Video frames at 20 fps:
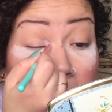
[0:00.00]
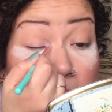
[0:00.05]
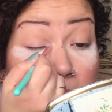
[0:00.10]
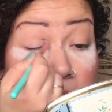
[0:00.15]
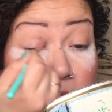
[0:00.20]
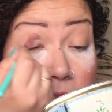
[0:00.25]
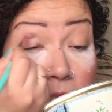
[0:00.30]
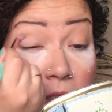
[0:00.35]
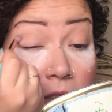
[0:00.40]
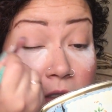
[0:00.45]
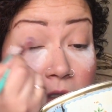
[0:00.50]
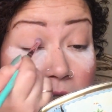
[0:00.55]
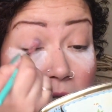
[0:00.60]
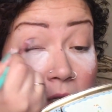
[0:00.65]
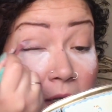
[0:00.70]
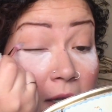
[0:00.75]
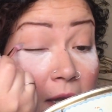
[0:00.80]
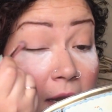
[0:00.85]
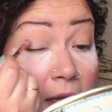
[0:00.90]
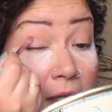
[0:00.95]
concealer's
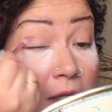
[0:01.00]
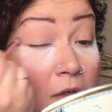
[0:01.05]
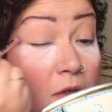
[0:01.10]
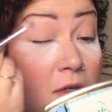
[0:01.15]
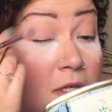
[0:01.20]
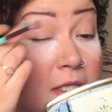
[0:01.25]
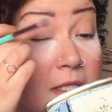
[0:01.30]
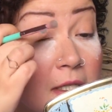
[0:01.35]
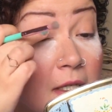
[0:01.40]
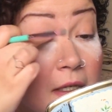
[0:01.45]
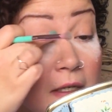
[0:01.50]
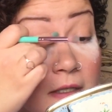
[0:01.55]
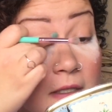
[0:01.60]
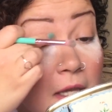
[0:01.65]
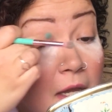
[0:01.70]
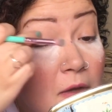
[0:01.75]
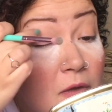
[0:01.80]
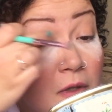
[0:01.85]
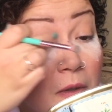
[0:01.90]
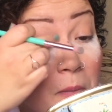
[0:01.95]
already kind of creasing because
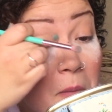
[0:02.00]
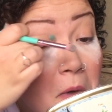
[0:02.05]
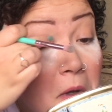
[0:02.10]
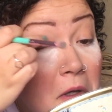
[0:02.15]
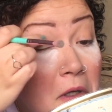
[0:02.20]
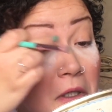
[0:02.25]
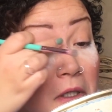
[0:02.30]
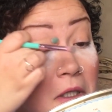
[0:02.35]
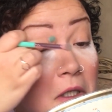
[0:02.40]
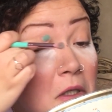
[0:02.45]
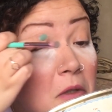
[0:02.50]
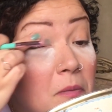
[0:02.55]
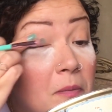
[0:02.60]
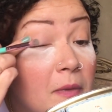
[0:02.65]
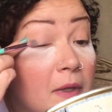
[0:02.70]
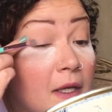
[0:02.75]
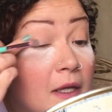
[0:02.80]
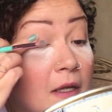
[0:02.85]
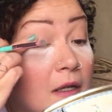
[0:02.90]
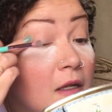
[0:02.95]
I only put a little
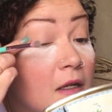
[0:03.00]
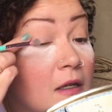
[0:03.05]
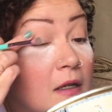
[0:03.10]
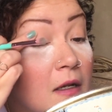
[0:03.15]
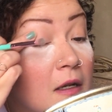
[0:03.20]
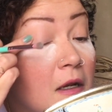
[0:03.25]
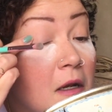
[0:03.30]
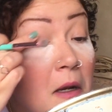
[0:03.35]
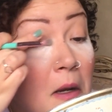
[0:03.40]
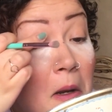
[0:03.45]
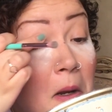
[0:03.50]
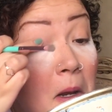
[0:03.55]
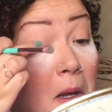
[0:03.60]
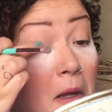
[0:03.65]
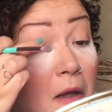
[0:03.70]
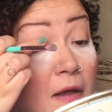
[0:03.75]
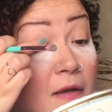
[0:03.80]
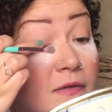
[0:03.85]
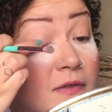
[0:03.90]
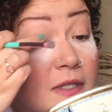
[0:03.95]
bit
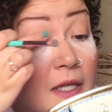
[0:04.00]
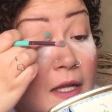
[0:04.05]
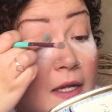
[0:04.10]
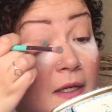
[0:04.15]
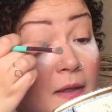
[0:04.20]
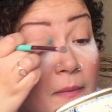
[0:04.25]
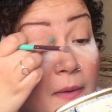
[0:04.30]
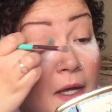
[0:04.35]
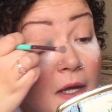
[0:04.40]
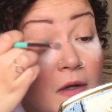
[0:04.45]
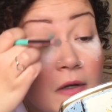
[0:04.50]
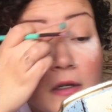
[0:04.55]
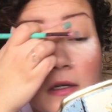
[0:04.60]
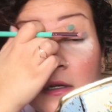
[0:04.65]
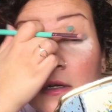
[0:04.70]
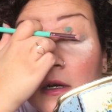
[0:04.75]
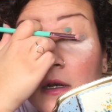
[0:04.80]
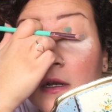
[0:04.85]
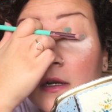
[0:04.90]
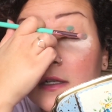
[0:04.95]
of setting
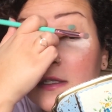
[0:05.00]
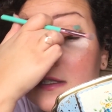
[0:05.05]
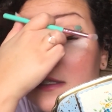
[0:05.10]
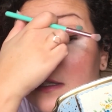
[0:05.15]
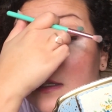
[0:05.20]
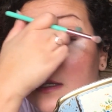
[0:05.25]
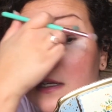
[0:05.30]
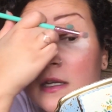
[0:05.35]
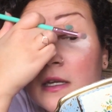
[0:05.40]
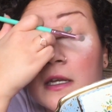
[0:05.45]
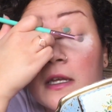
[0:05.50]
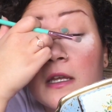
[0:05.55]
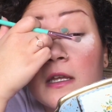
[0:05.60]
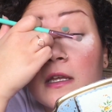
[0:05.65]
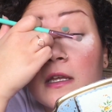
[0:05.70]
powder, honestly.